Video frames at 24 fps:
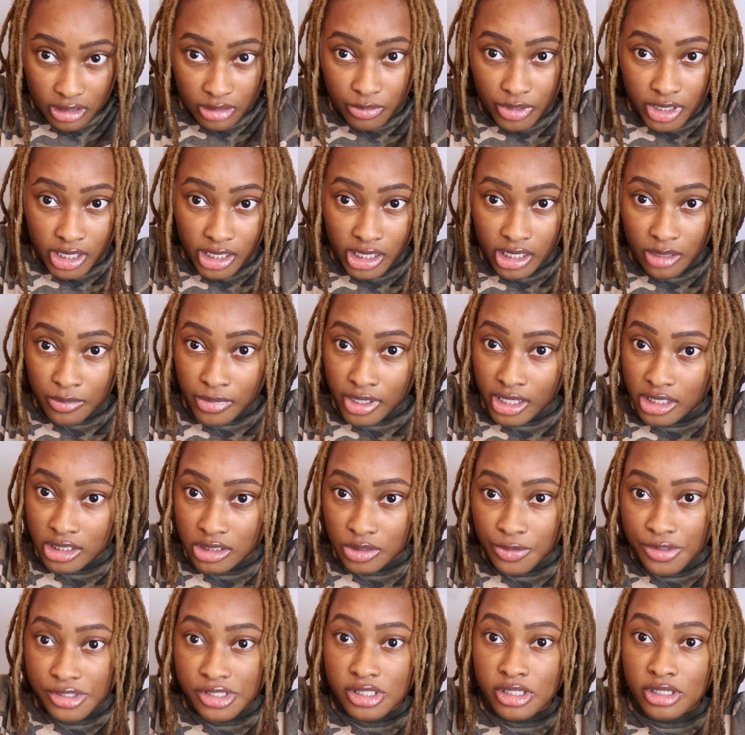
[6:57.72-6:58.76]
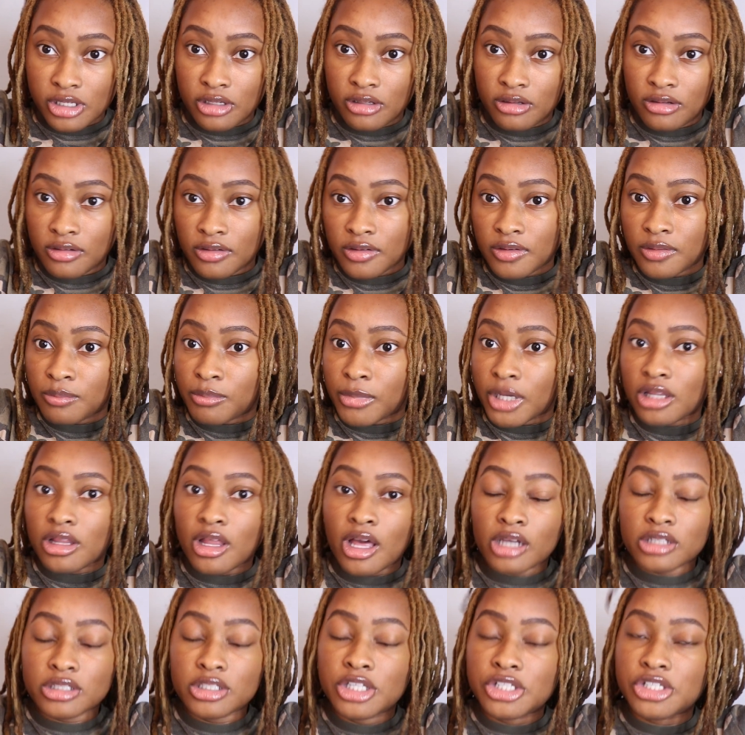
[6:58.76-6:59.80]
When I get mine twisted, my
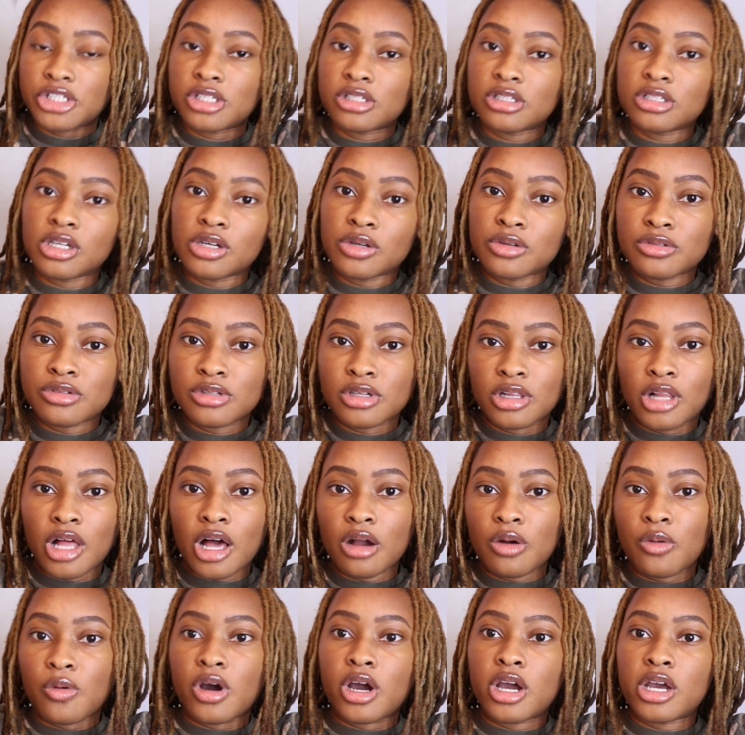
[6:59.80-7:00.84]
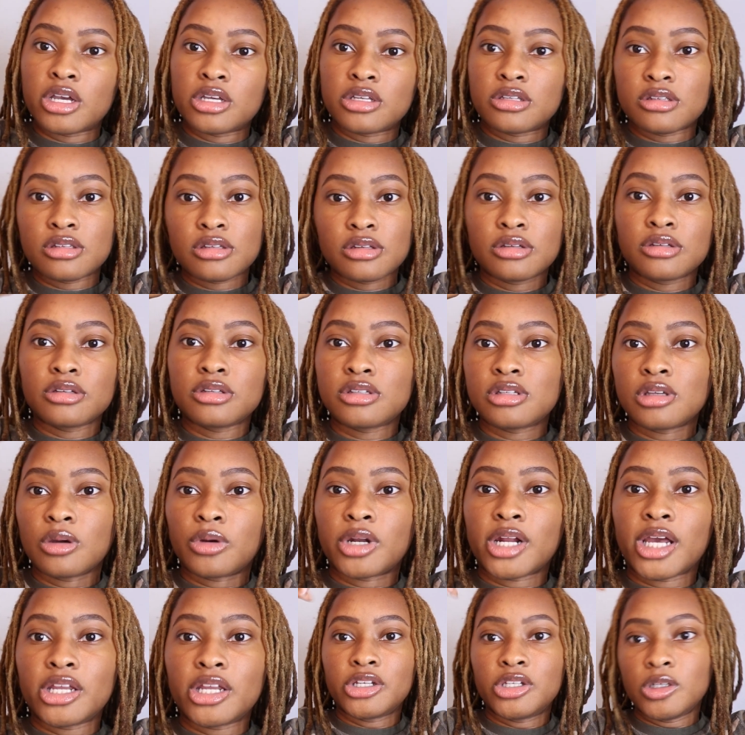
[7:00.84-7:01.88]
loctician goes clockwise. So
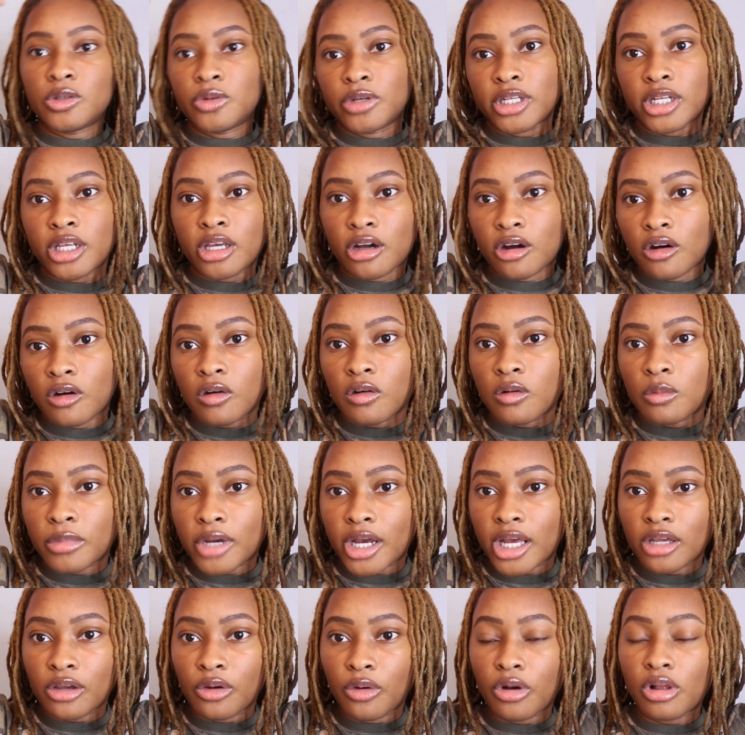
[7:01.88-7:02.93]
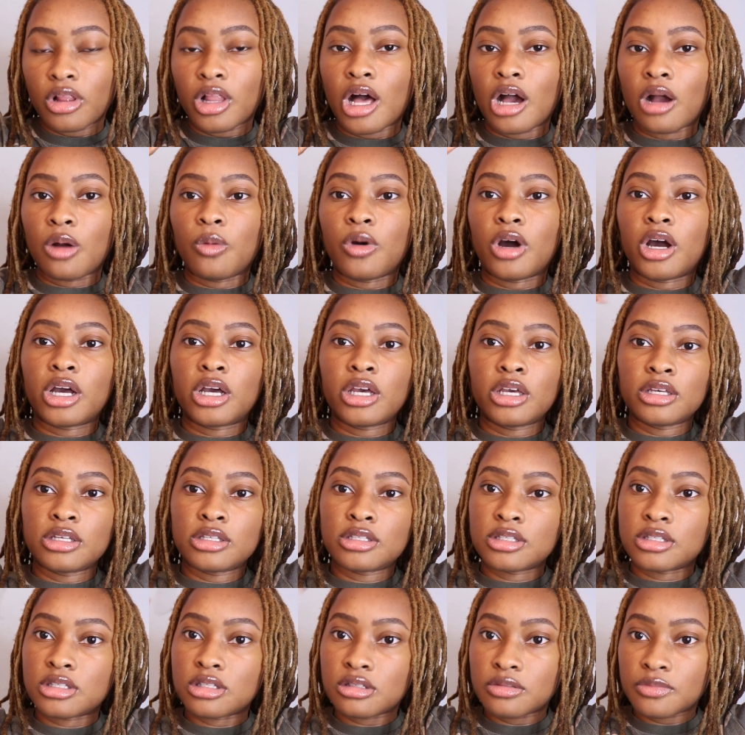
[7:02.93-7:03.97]
do it at home, I go
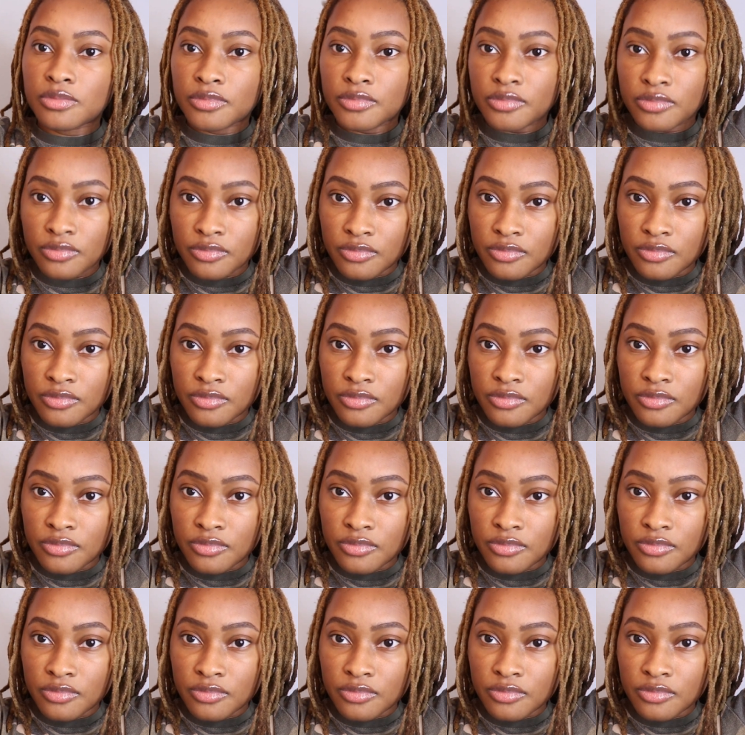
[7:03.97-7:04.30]
clockwise.